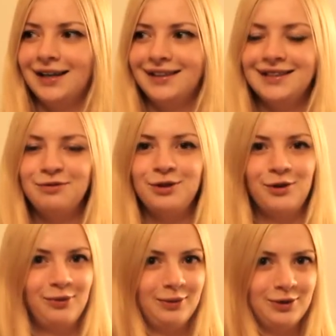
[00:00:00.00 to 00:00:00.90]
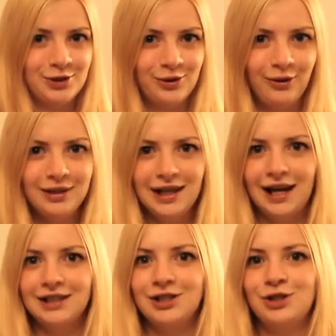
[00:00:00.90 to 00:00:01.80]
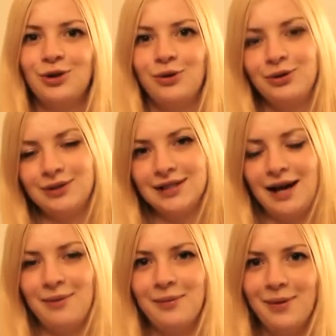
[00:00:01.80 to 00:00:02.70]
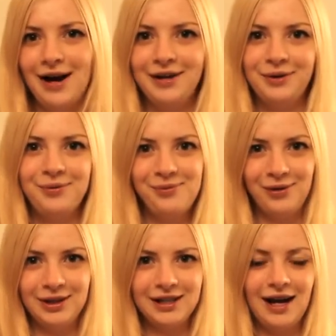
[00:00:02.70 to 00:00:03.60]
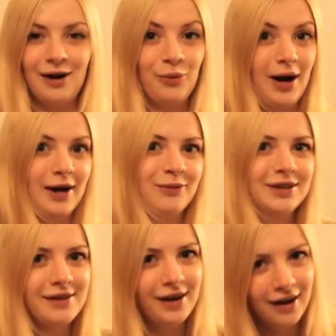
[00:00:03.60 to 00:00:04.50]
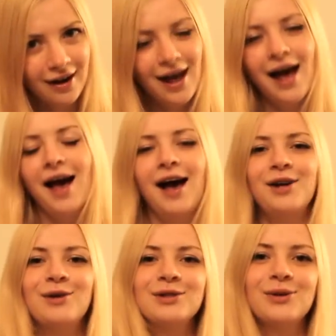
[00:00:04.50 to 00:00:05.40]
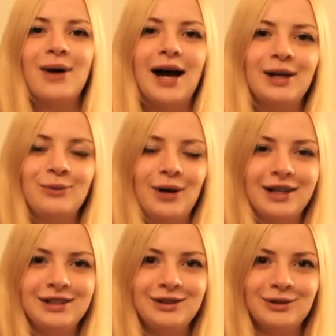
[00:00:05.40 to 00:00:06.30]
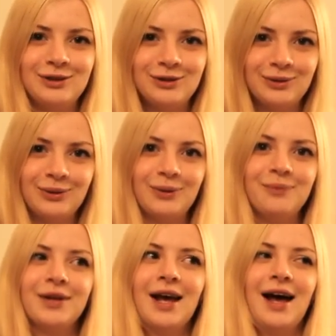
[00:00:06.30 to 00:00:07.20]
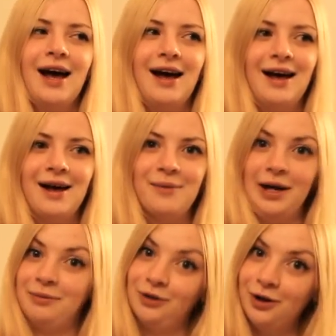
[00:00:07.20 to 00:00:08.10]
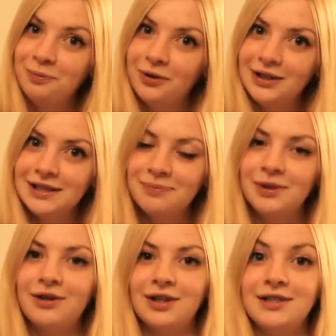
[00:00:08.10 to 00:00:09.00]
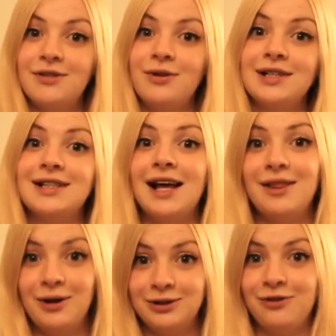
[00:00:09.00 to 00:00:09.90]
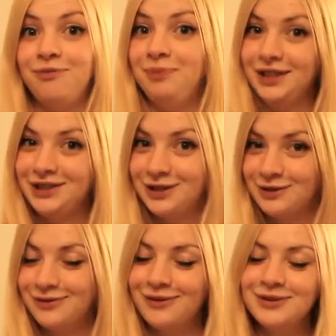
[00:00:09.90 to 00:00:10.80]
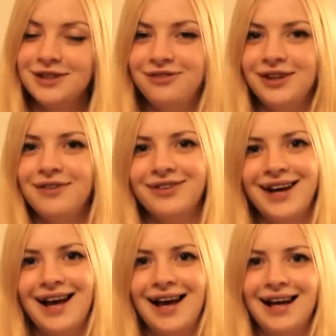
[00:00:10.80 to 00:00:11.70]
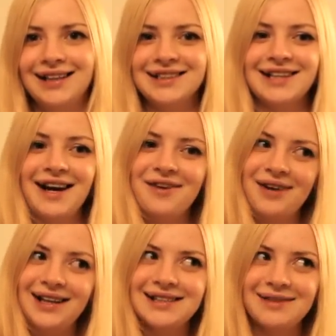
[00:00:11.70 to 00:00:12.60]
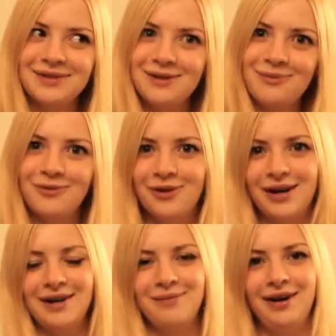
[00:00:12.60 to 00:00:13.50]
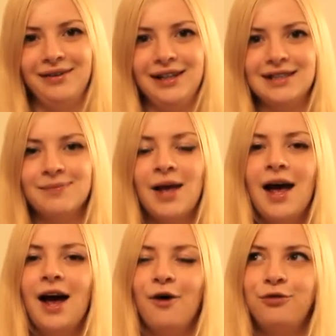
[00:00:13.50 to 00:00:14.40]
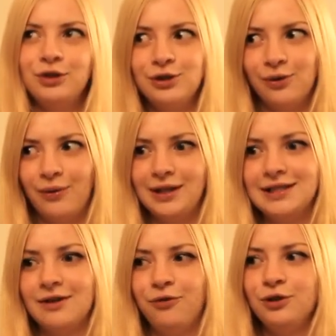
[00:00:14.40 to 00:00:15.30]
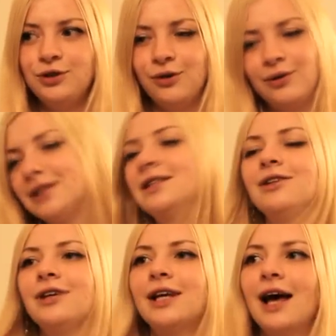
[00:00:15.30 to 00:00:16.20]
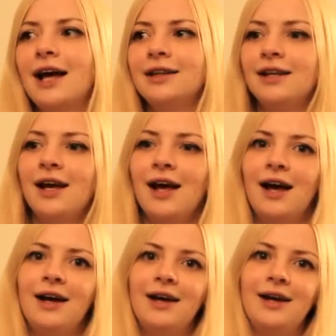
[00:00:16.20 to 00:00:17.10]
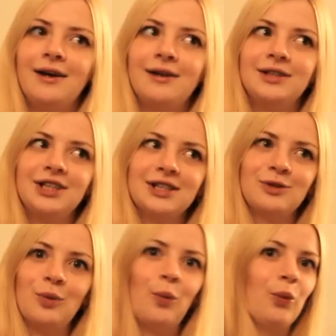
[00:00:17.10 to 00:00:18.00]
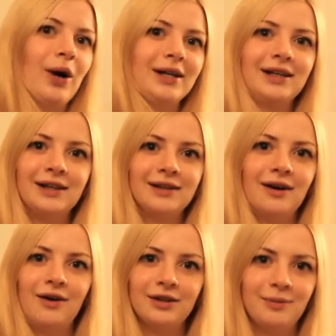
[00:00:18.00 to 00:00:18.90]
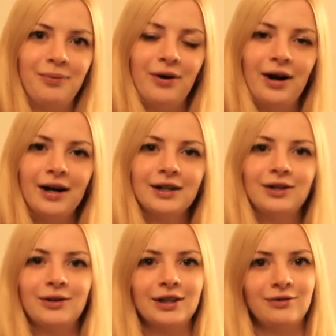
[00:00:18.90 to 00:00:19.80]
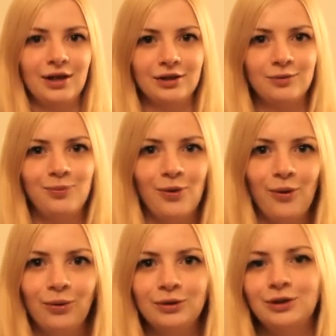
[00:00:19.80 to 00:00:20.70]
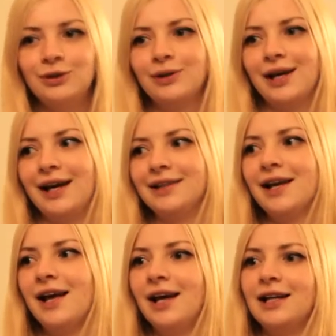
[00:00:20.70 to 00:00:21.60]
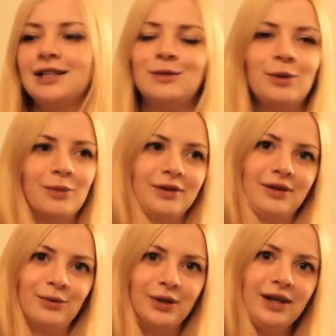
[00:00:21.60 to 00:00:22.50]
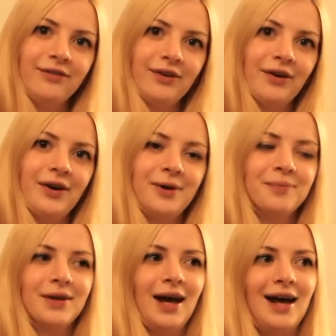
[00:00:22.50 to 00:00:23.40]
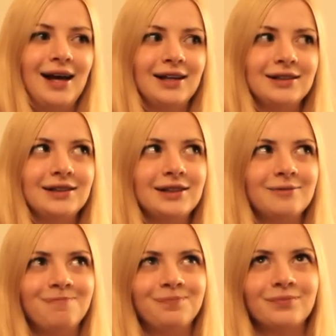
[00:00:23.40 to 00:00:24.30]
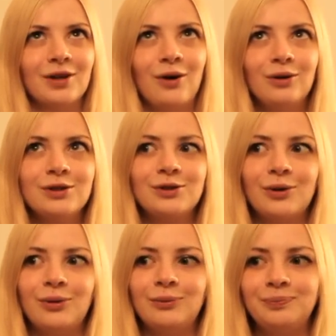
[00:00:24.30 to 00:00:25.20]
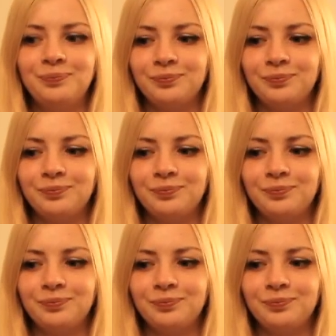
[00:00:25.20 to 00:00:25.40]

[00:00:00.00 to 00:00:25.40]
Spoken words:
This video will be short. I just show you some my report how I was there, and also I invite you to my blog post because there is a lot of pictures from Sofiivka and I write something more about this. For tourists, you can just walk in on the park, you can rent boat, you can swim on the river, and also